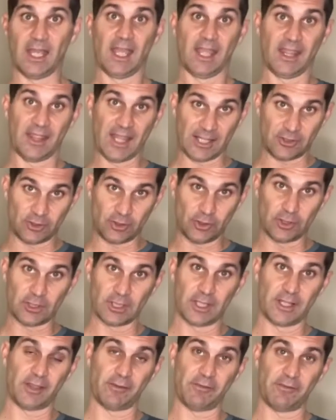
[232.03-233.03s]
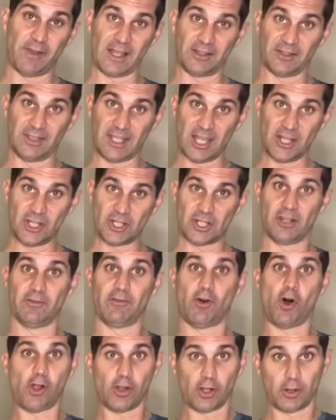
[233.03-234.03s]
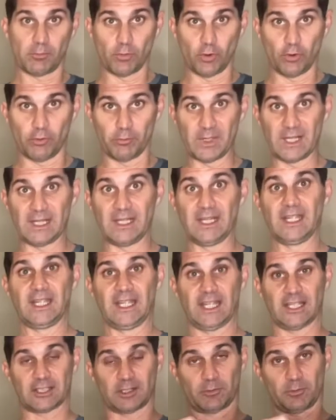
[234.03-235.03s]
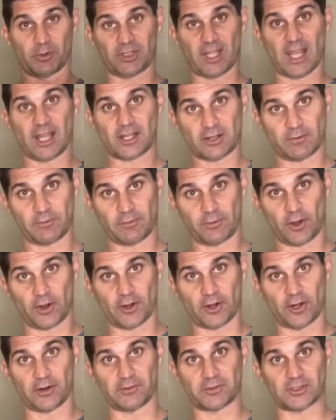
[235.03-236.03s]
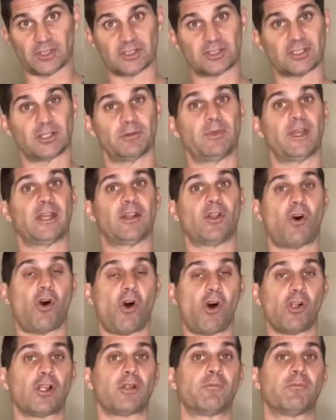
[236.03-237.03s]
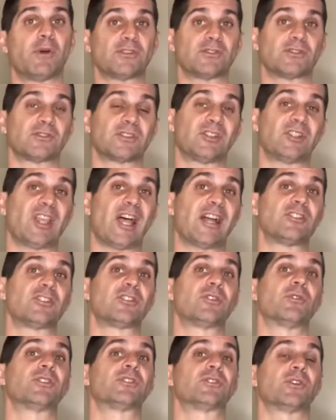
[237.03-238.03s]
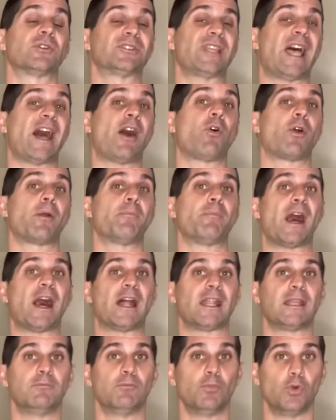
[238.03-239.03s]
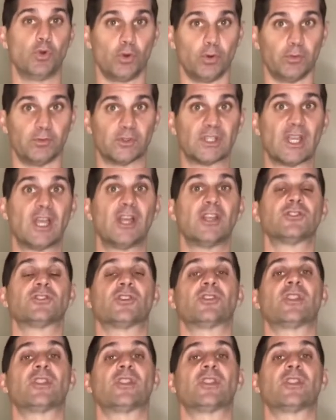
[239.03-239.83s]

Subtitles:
That's usually the foundation of all our movement. It's the protection for our nerve system and all our muscles attached to it, so it's how our body moves. So the